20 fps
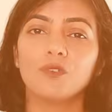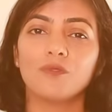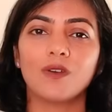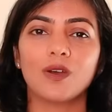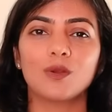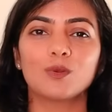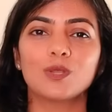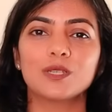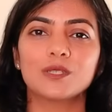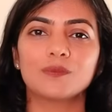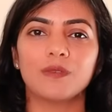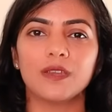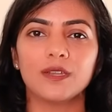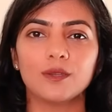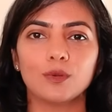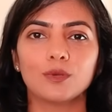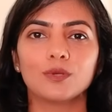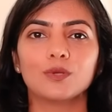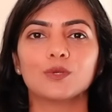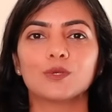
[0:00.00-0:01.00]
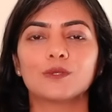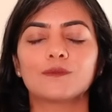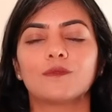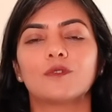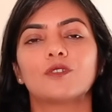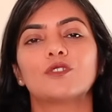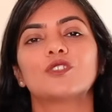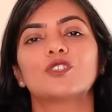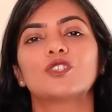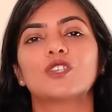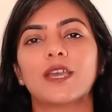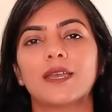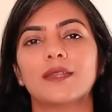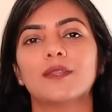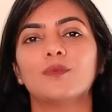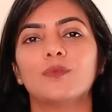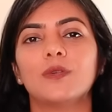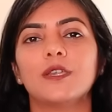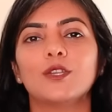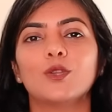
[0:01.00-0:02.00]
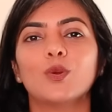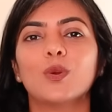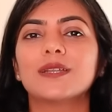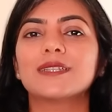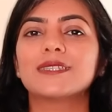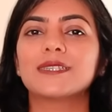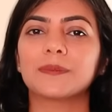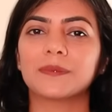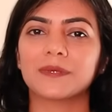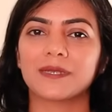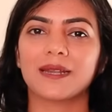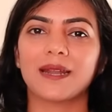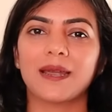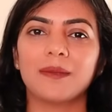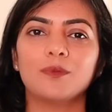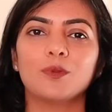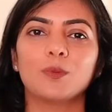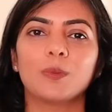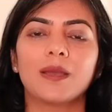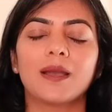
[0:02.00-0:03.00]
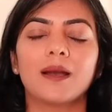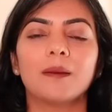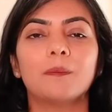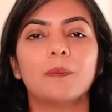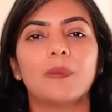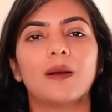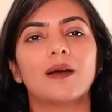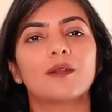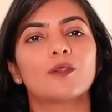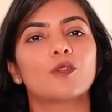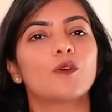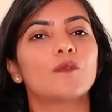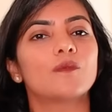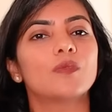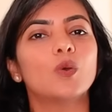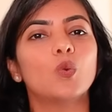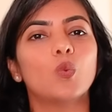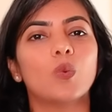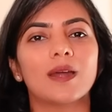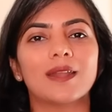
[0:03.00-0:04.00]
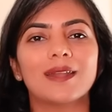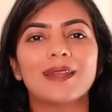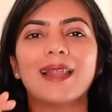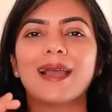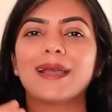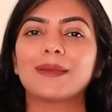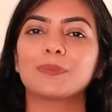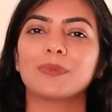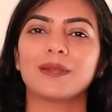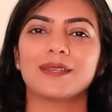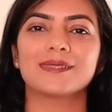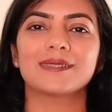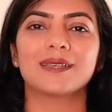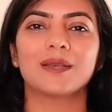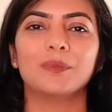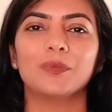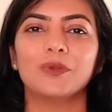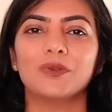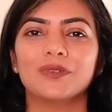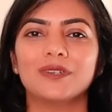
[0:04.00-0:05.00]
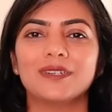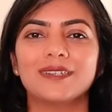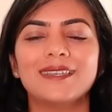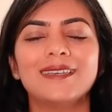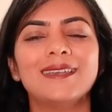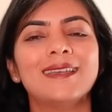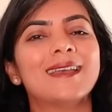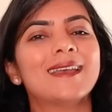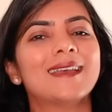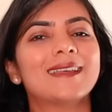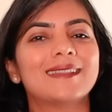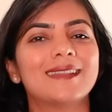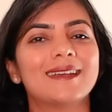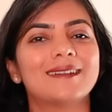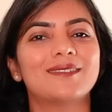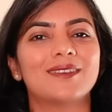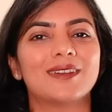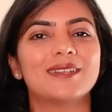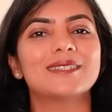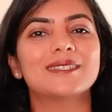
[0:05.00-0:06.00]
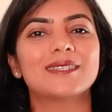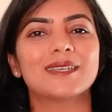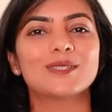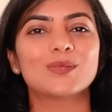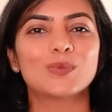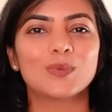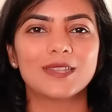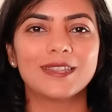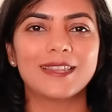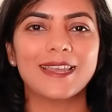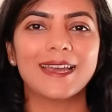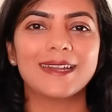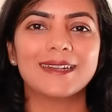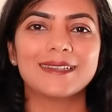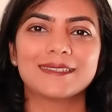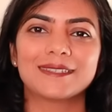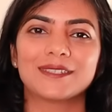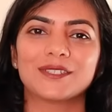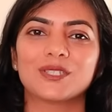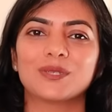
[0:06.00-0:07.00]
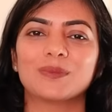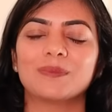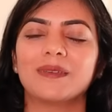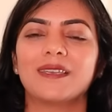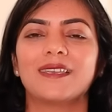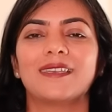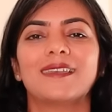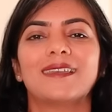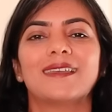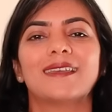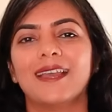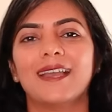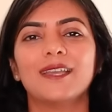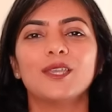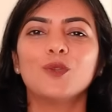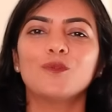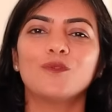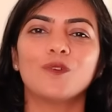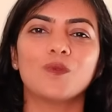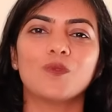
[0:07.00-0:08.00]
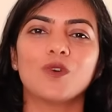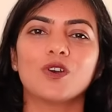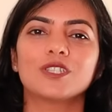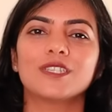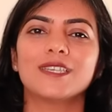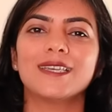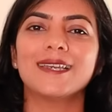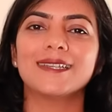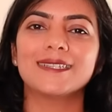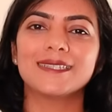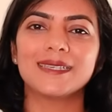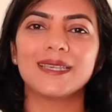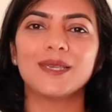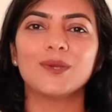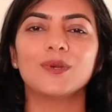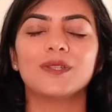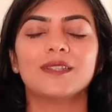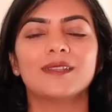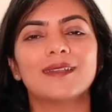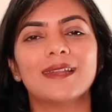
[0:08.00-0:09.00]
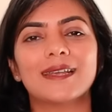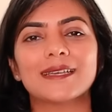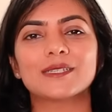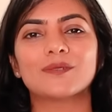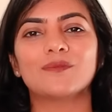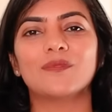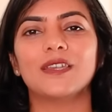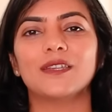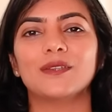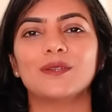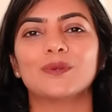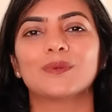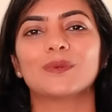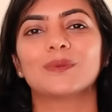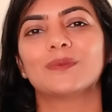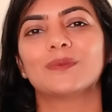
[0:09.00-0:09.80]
you found this video useful, share the video and subscribe to become part of the 1 lakh plus community that trusts us with their decision making. Thank you for watching and see you in the next video.